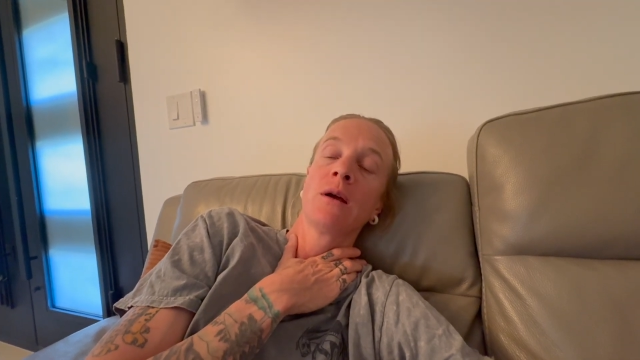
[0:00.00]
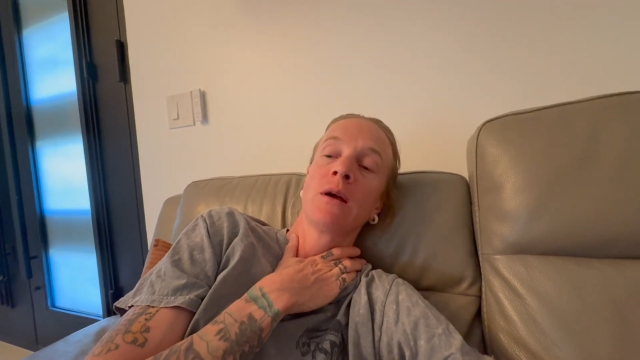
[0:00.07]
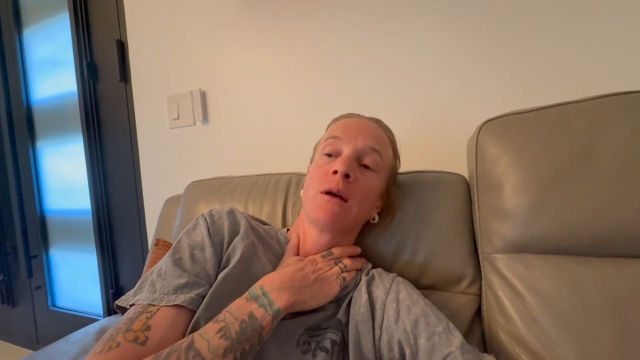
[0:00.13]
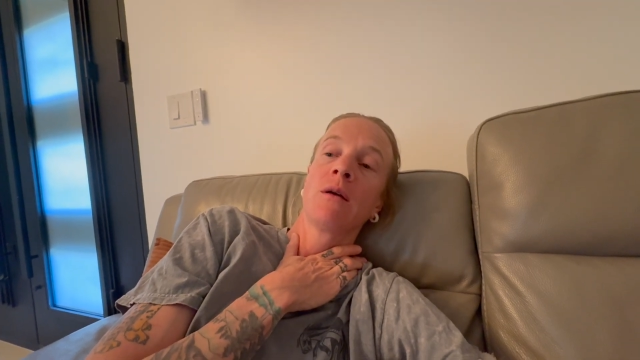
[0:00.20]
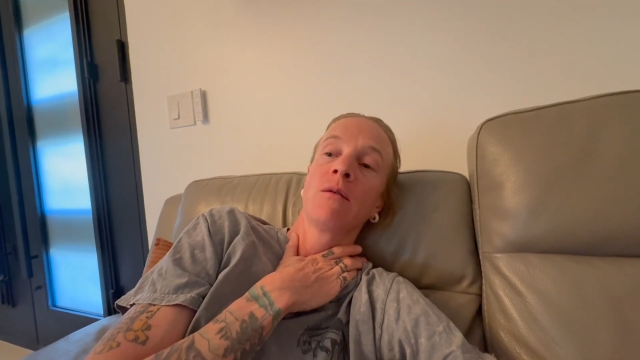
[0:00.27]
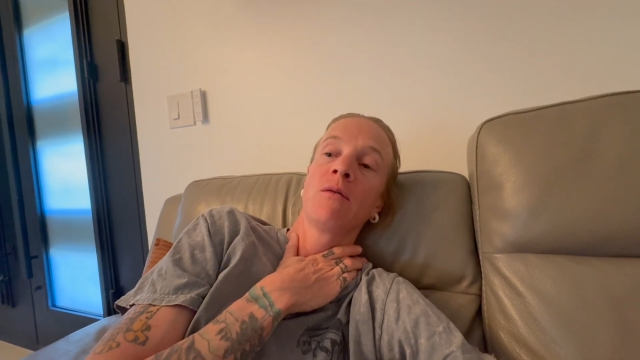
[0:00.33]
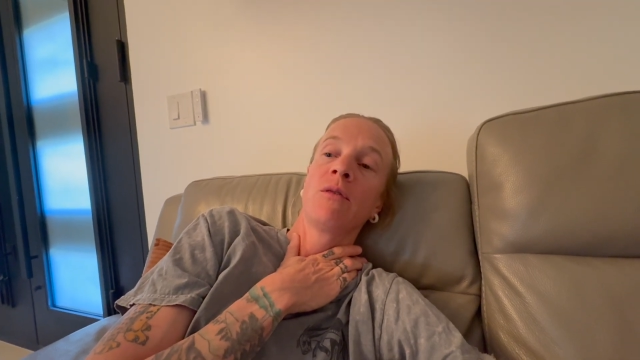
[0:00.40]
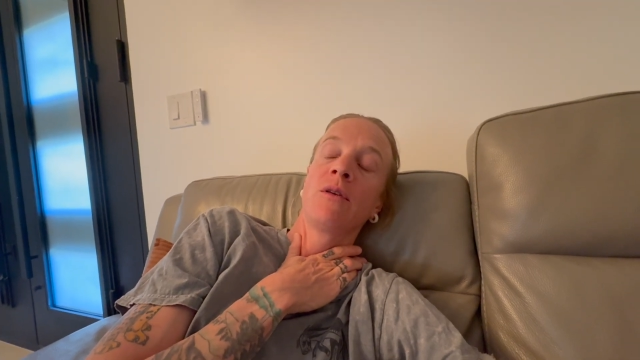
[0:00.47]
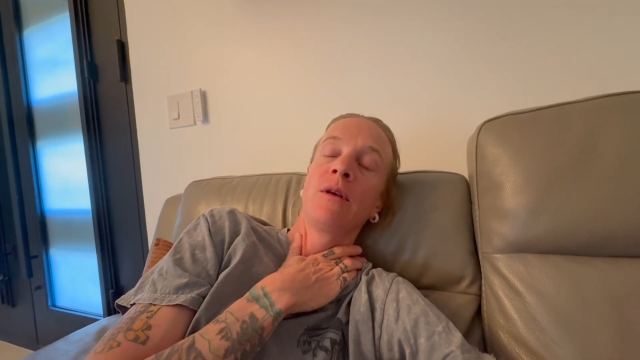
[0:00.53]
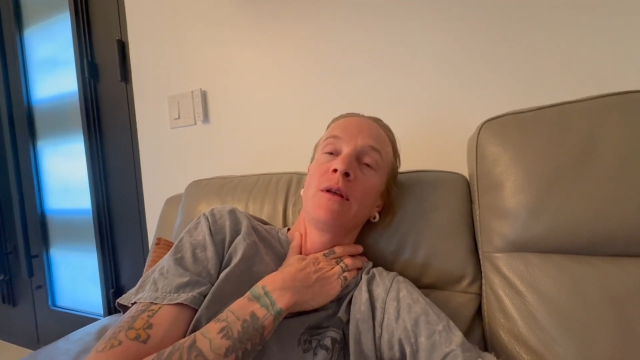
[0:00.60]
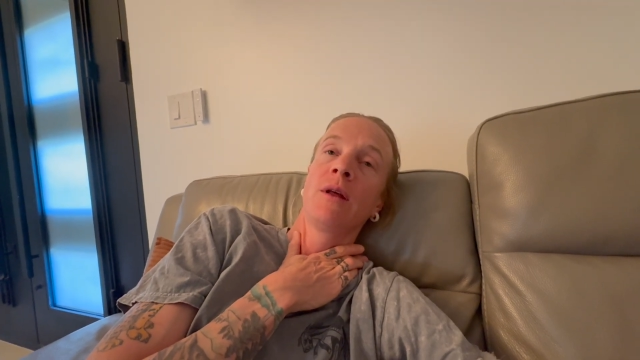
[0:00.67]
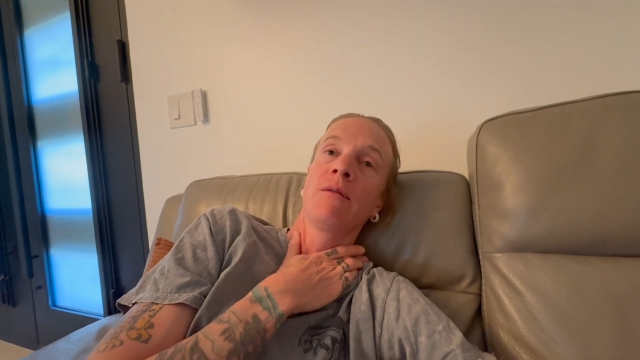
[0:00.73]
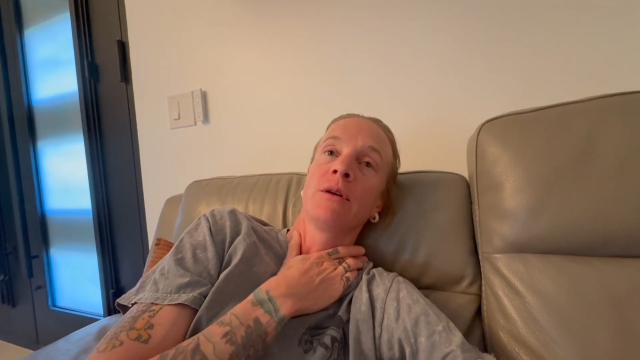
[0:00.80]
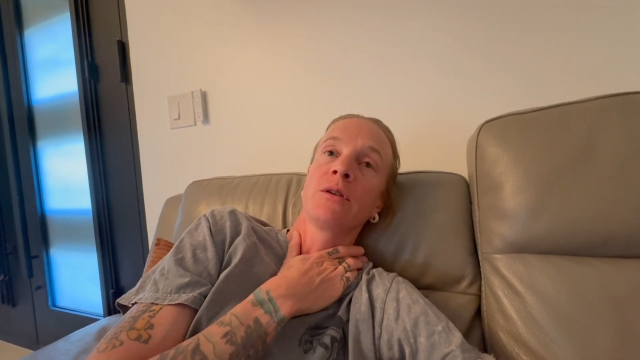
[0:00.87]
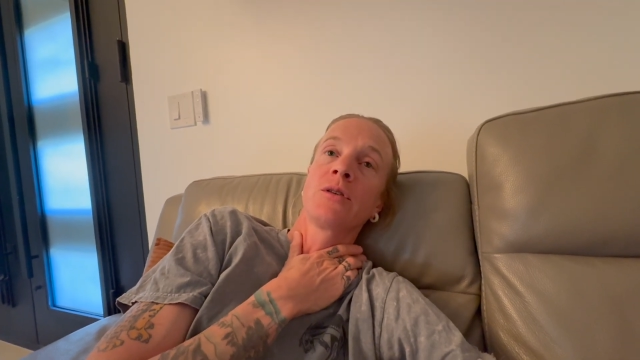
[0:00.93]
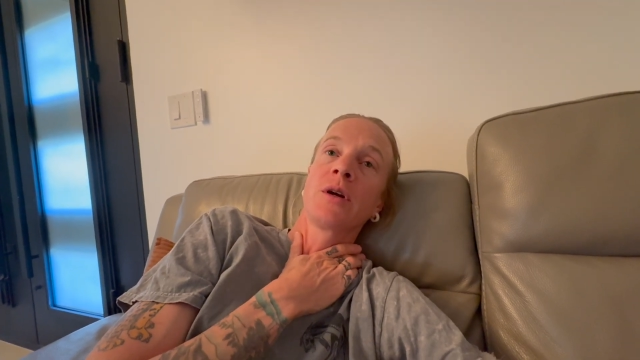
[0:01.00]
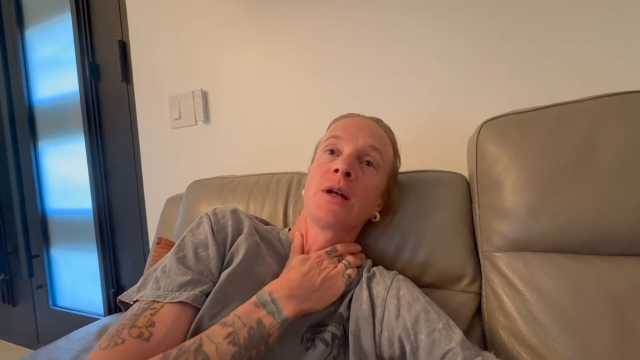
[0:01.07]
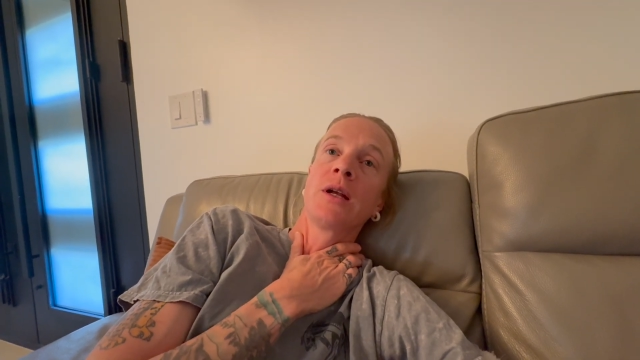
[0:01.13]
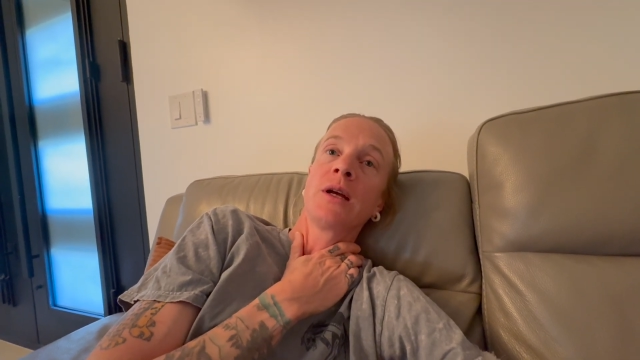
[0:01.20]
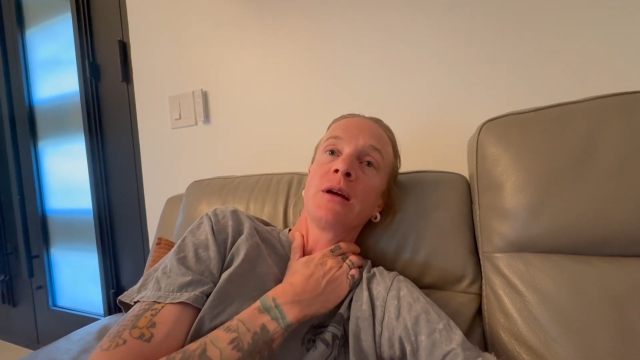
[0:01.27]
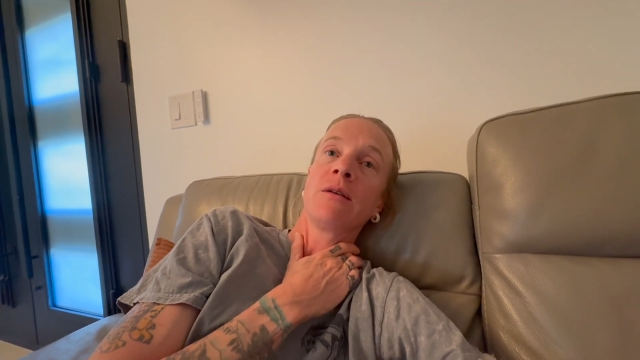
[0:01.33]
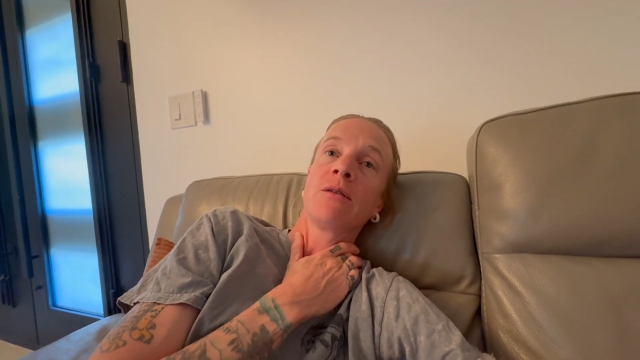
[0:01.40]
of sea level training.